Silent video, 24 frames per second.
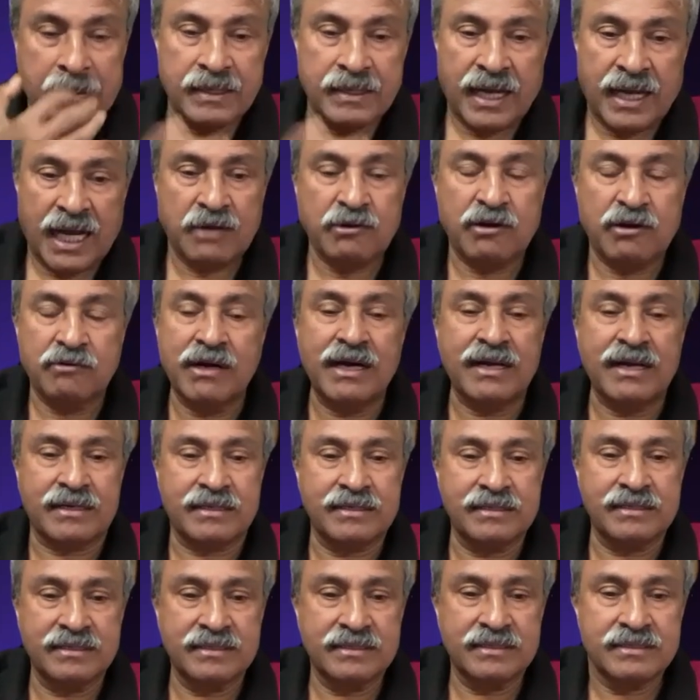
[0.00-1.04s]

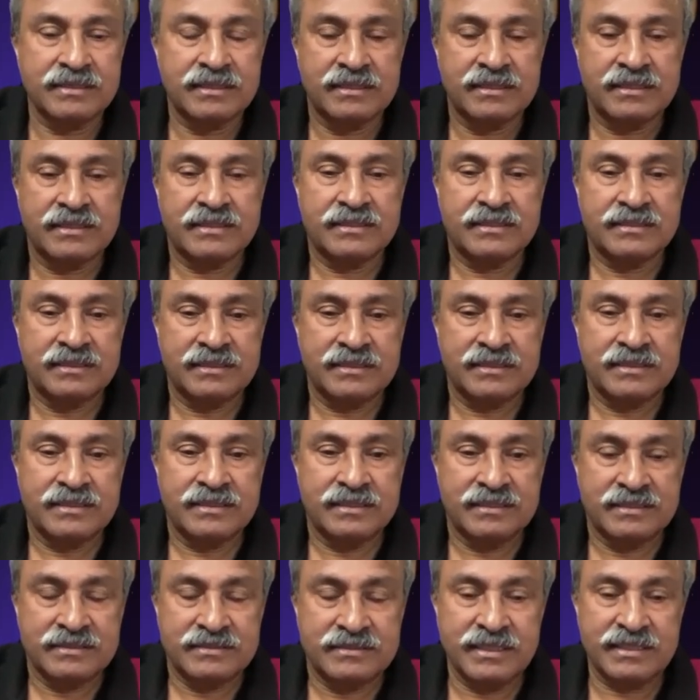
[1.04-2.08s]
However,
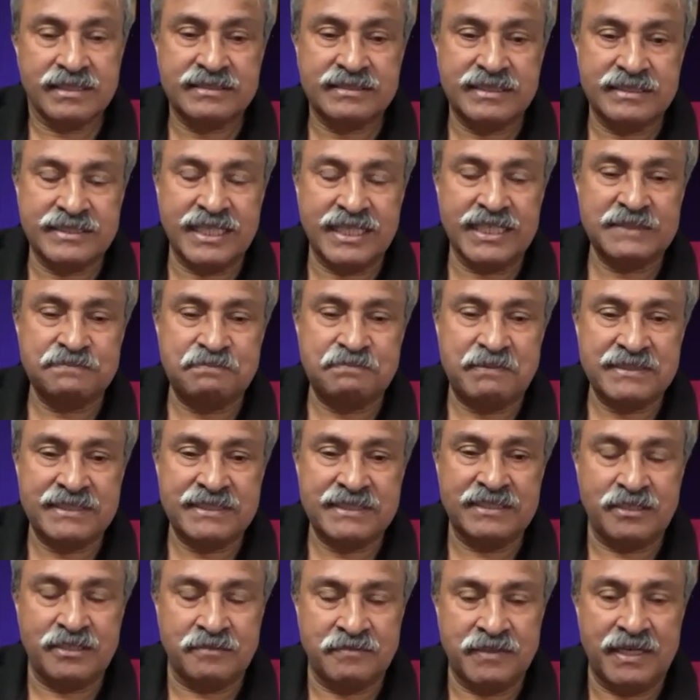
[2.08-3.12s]

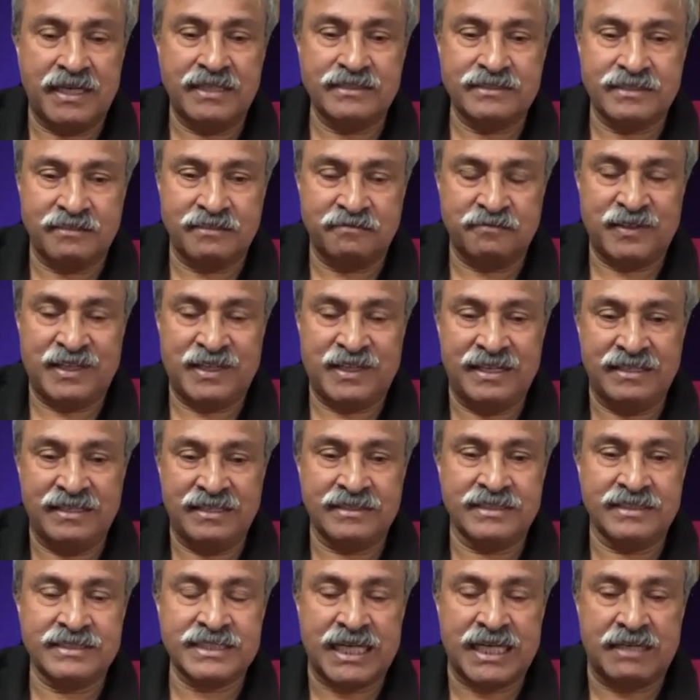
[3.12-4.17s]
66% of Earth's surface
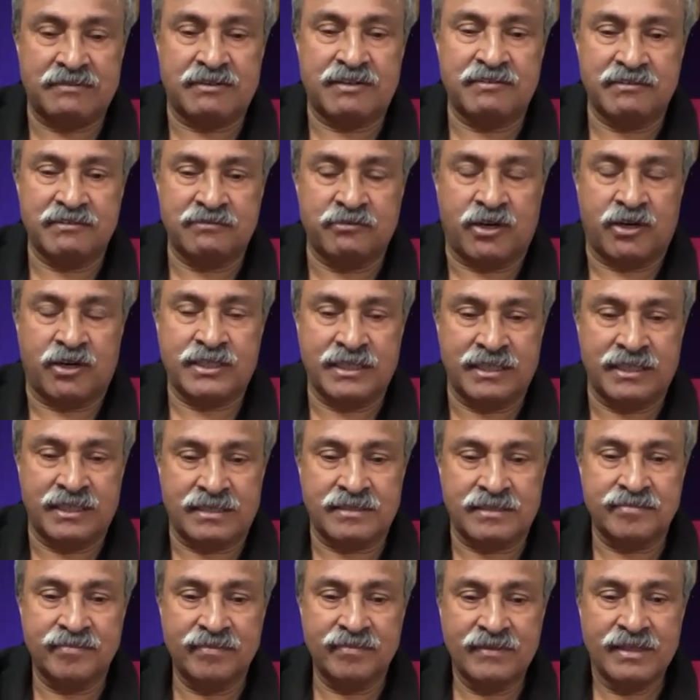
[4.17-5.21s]
is covered with
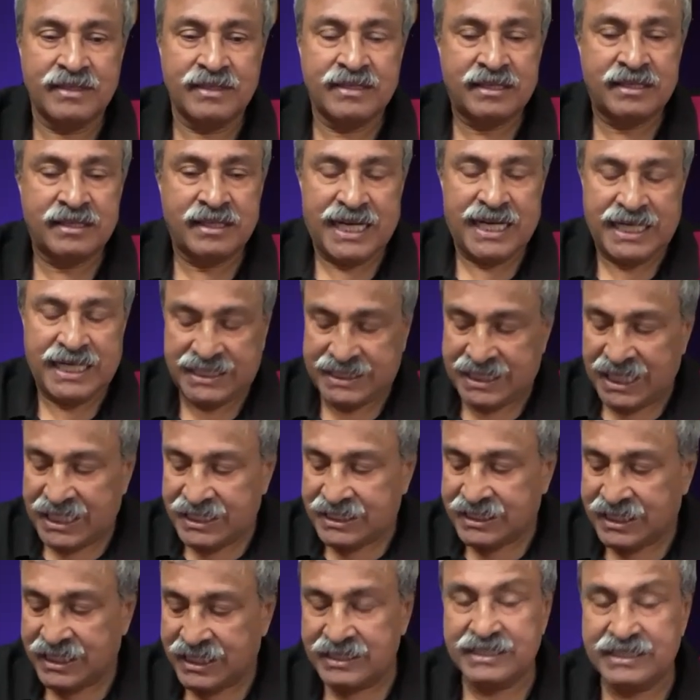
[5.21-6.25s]
water and that
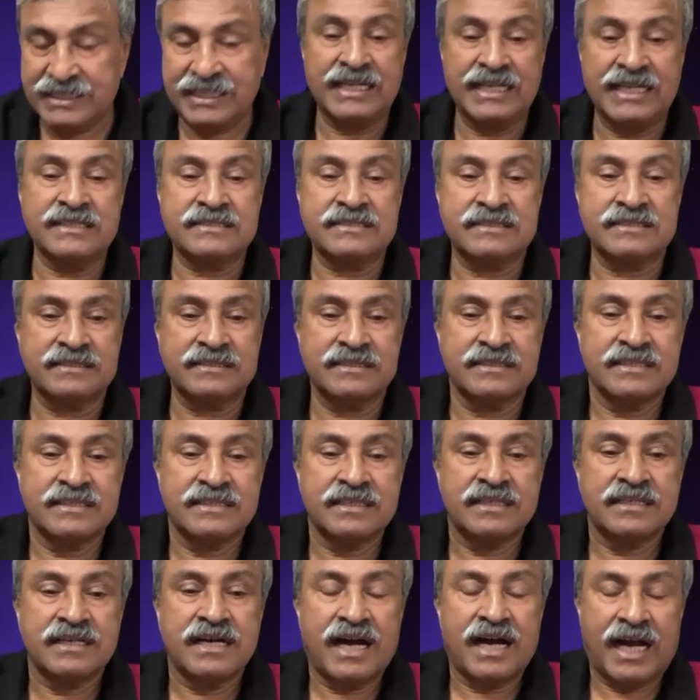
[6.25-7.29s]
contains
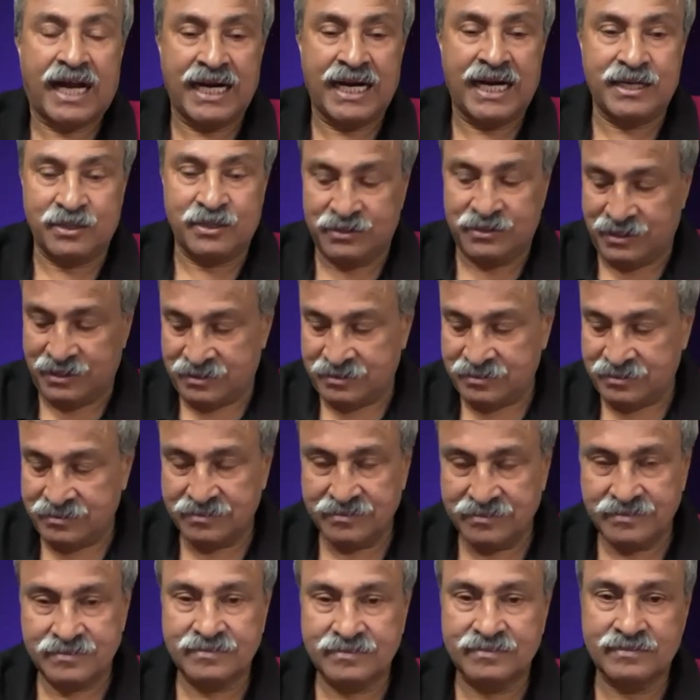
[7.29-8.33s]
hydrogen.
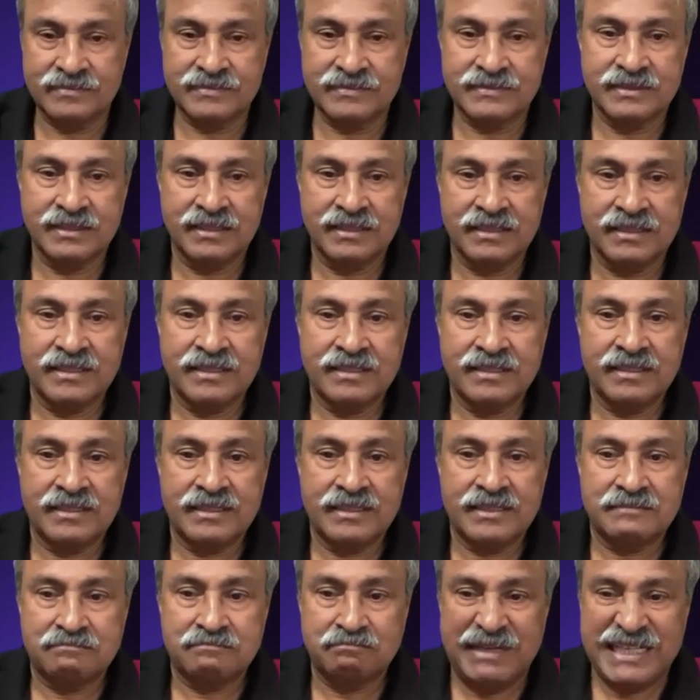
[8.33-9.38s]

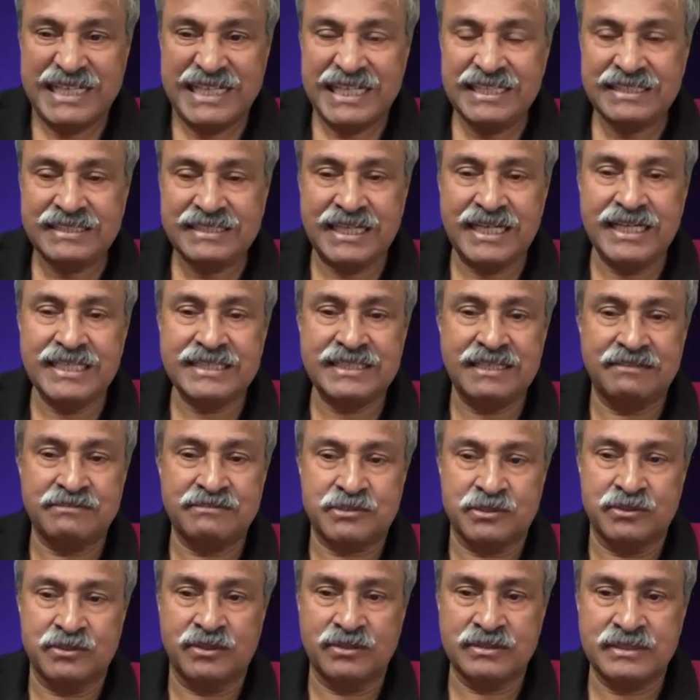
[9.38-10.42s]
Many studies have
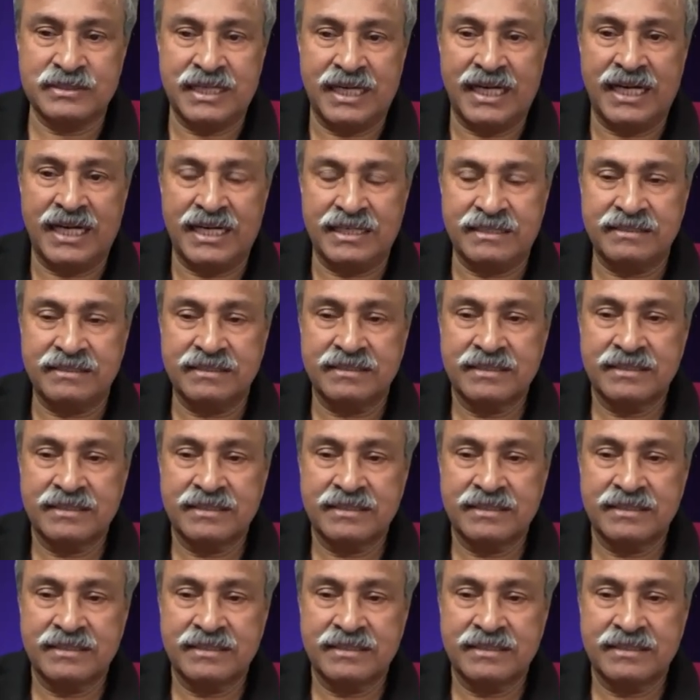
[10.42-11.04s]
shown that